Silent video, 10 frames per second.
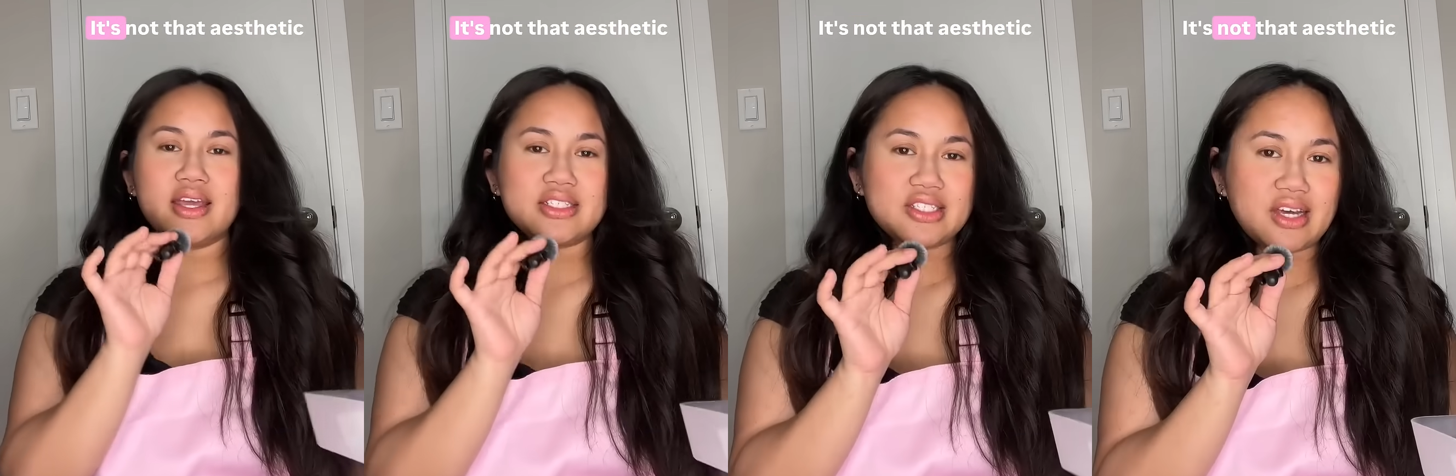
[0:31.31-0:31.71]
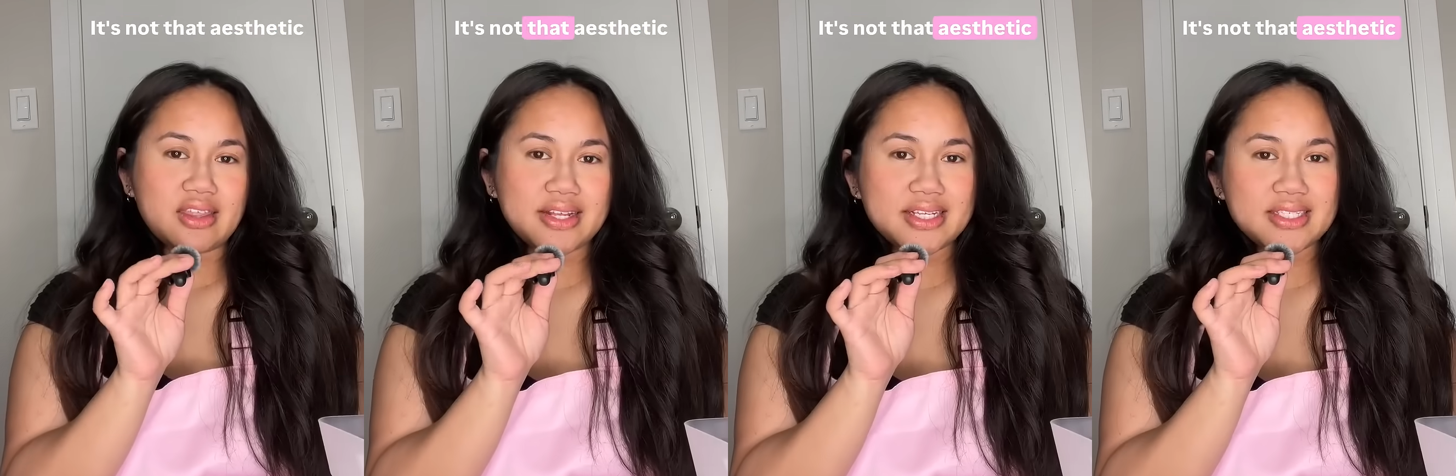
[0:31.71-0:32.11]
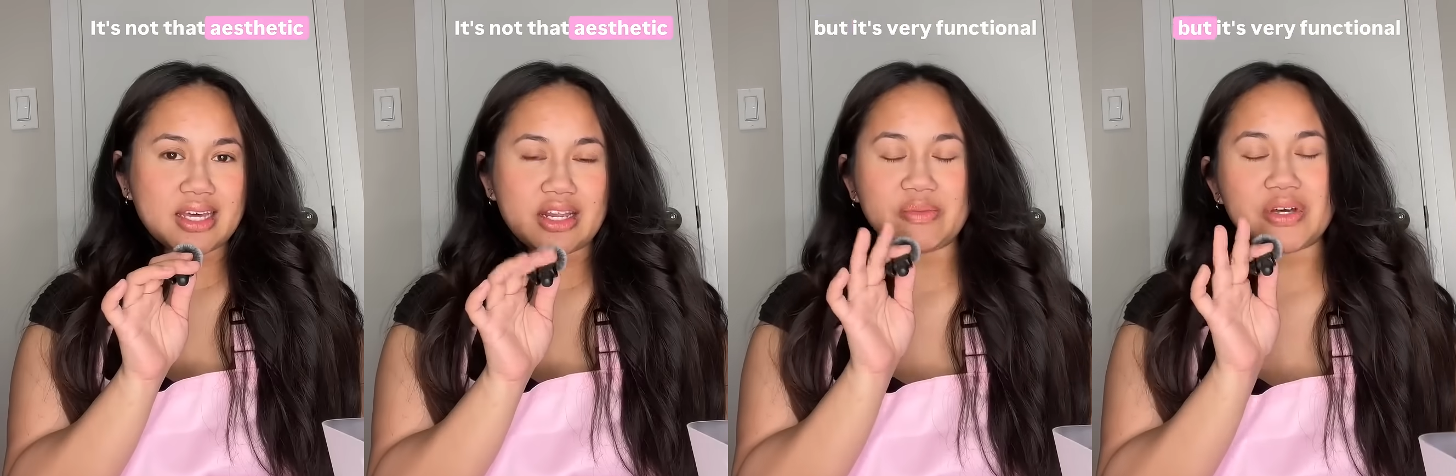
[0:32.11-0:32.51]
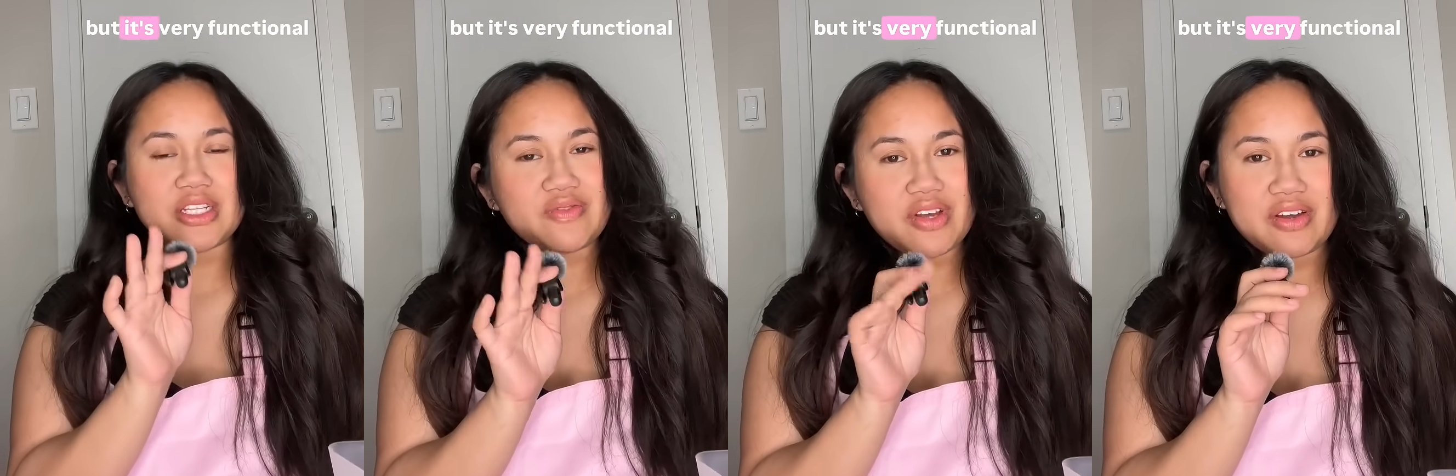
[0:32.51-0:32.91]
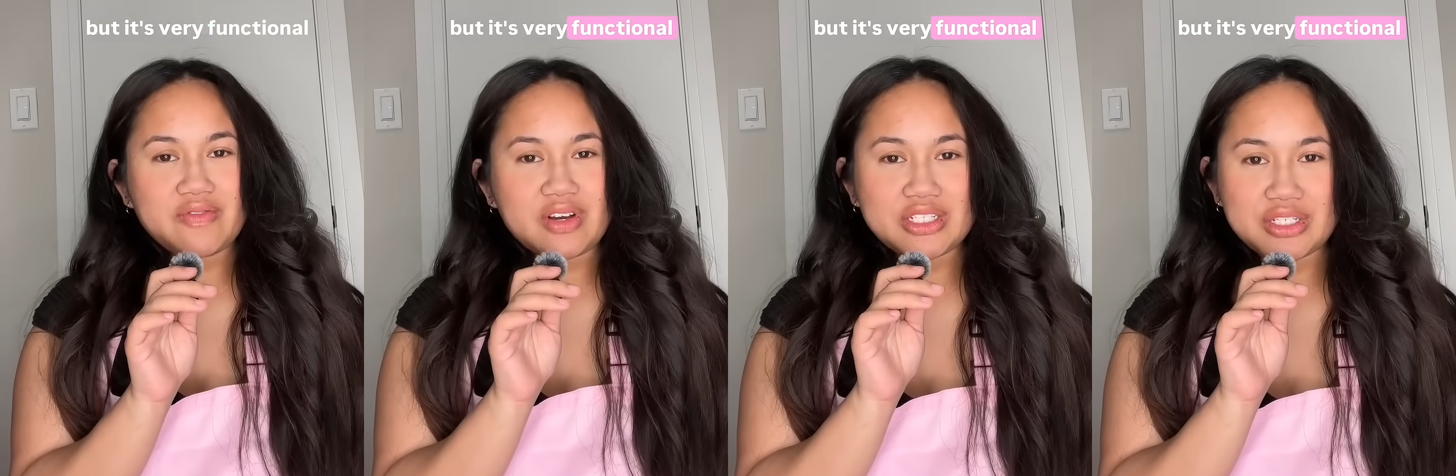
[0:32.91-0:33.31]
It's not that aesthetic, but it's very
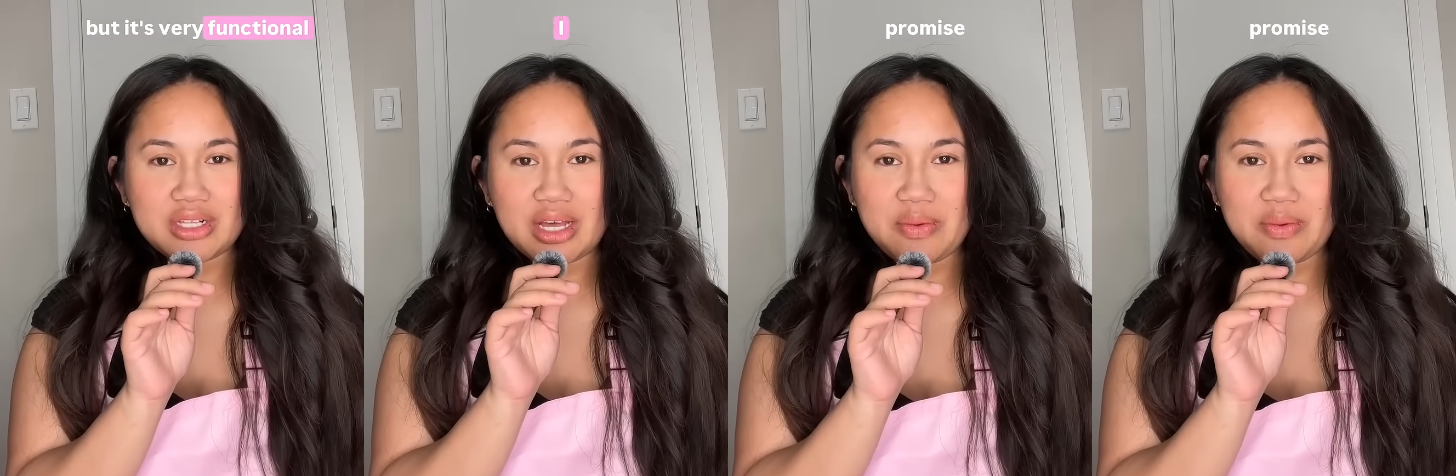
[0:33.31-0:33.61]
functional, I